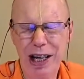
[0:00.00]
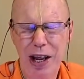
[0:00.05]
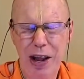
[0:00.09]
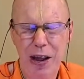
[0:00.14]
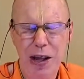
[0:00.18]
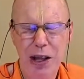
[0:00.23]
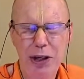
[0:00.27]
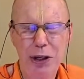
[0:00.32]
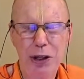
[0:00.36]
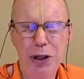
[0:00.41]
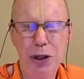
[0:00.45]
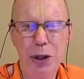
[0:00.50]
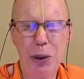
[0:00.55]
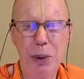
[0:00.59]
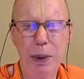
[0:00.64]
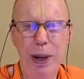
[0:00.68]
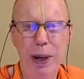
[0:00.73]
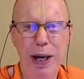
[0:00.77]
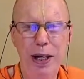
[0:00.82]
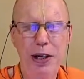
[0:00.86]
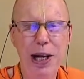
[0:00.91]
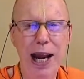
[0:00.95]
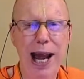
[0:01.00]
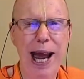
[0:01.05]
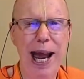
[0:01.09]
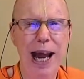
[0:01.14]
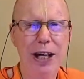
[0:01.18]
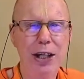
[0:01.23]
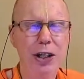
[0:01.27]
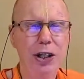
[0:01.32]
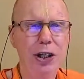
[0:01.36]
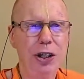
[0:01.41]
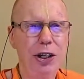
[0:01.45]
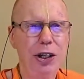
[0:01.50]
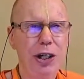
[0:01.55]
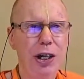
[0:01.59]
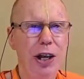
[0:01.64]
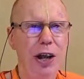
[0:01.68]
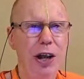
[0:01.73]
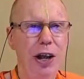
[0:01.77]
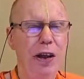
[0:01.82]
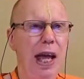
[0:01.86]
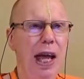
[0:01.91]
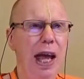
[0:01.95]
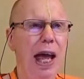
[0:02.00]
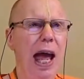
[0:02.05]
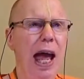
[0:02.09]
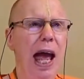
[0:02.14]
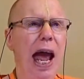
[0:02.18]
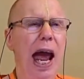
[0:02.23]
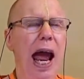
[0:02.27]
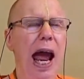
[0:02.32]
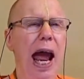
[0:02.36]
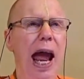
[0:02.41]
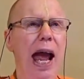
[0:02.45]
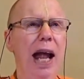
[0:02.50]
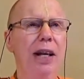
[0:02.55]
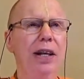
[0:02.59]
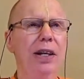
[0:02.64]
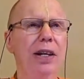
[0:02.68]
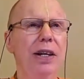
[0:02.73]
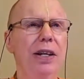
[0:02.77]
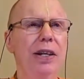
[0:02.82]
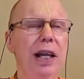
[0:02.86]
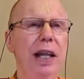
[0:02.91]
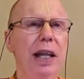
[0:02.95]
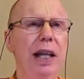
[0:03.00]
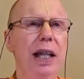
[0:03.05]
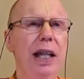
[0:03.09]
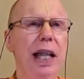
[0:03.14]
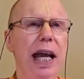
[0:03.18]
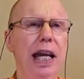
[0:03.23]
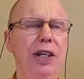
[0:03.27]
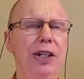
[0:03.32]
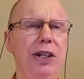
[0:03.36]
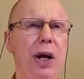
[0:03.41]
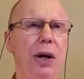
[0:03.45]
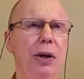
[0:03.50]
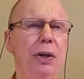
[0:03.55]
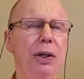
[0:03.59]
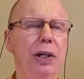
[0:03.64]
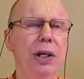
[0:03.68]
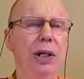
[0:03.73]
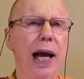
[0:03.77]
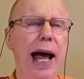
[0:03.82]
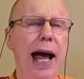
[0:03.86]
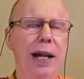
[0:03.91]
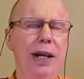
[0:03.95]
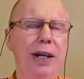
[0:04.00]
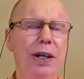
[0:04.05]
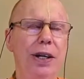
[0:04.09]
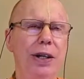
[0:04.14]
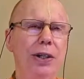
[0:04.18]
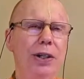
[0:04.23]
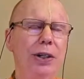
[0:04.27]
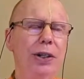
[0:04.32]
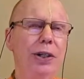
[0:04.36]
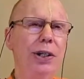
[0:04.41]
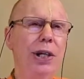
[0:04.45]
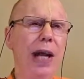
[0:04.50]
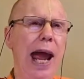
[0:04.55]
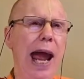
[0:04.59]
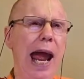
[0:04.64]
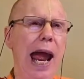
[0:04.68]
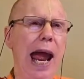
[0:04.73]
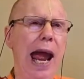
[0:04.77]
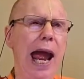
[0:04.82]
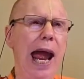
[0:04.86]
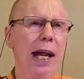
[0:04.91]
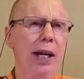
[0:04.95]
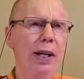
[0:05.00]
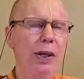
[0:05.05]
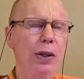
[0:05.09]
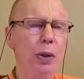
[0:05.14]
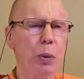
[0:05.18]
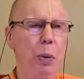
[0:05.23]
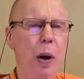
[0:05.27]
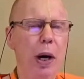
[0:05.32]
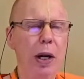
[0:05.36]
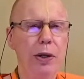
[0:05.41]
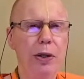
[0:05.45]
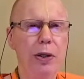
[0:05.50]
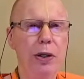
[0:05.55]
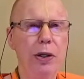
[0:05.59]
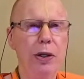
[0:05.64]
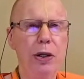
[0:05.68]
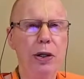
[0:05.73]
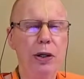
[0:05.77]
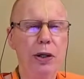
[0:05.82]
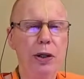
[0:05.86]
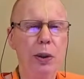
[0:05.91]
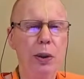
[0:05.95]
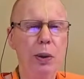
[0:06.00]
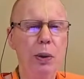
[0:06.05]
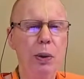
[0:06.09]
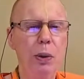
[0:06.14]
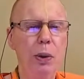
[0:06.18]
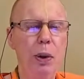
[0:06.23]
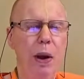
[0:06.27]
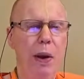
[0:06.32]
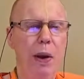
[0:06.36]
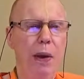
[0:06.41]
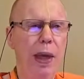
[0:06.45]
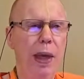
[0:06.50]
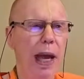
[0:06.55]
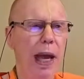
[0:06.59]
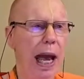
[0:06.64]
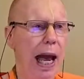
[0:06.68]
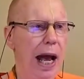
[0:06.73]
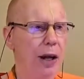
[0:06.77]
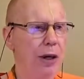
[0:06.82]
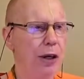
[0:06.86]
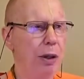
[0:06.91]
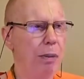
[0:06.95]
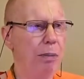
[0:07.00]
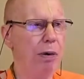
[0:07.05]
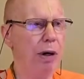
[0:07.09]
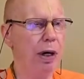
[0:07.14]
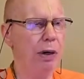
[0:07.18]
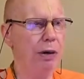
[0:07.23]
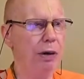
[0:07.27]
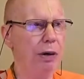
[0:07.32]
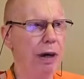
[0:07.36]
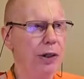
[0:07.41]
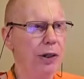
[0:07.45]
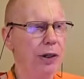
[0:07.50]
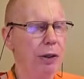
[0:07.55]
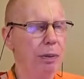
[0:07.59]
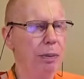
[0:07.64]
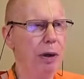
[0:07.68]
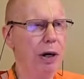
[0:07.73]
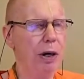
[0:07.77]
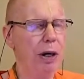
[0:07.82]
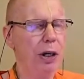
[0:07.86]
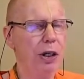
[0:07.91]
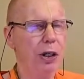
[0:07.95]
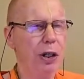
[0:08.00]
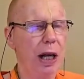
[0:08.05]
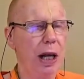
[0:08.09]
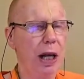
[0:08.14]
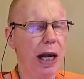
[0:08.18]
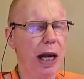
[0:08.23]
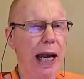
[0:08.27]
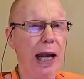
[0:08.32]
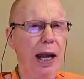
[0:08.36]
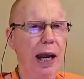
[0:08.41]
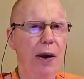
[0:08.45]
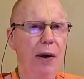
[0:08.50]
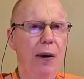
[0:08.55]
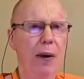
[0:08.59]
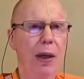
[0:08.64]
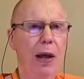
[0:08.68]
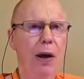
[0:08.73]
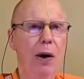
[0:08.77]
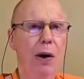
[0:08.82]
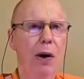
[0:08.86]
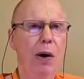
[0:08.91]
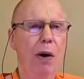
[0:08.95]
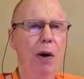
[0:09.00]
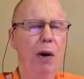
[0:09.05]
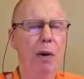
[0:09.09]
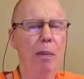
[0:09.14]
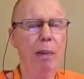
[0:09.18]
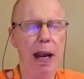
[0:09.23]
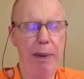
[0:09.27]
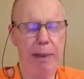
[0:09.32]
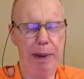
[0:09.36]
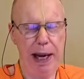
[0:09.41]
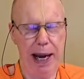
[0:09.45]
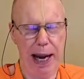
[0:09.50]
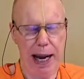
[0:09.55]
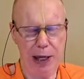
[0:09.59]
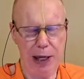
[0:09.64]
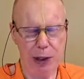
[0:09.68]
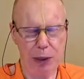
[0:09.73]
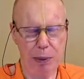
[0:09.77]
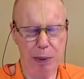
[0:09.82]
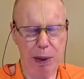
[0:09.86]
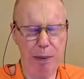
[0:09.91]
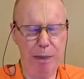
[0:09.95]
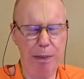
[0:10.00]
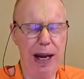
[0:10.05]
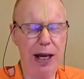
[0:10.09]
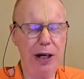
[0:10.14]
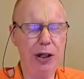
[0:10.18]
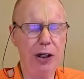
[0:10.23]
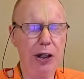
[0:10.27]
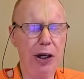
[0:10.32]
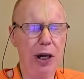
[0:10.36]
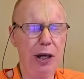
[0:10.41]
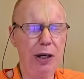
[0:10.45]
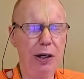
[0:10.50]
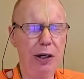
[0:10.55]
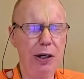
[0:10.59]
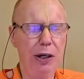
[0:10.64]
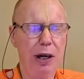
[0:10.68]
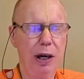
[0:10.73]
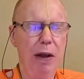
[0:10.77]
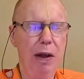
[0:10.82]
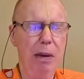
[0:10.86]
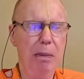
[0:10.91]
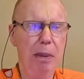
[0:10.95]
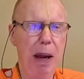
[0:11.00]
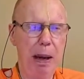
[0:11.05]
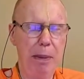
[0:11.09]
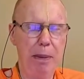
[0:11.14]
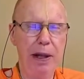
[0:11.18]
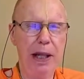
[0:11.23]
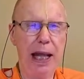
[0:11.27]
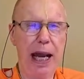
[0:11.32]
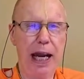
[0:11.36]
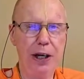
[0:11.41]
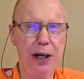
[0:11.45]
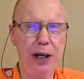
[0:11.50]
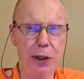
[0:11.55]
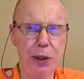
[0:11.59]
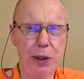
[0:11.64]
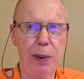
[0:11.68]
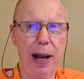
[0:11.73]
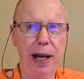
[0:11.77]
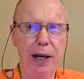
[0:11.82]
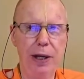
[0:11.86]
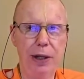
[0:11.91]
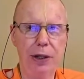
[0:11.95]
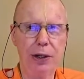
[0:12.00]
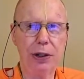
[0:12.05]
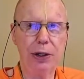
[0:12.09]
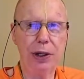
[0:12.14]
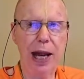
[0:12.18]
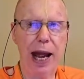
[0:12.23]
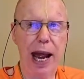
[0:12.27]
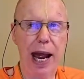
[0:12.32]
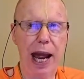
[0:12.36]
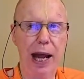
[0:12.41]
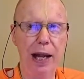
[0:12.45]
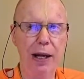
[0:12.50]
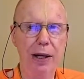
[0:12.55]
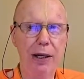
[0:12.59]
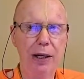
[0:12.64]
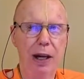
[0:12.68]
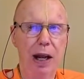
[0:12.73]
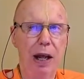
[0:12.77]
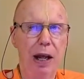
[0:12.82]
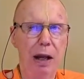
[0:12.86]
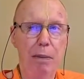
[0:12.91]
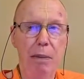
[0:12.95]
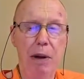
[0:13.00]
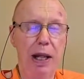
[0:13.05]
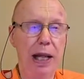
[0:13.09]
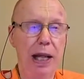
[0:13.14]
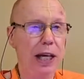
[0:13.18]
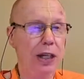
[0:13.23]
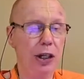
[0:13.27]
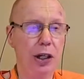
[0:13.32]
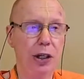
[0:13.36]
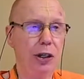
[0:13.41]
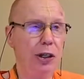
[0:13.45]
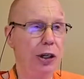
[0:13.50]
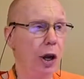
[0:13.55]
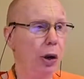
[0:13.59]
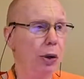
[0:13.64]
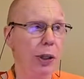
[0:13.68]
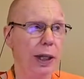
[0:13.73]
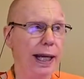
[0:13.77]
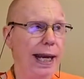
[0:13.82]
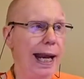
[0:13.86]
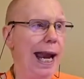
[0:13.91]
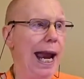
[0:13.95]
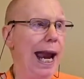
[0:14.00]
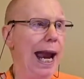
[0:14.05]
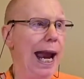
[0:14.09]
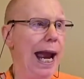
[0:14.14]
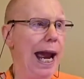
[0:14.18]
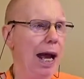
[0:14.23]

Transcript: too attached, and they don't understand what to do, how to progress spiritually, or maybe, as we mentioned, maybe they do understand, but they just don't care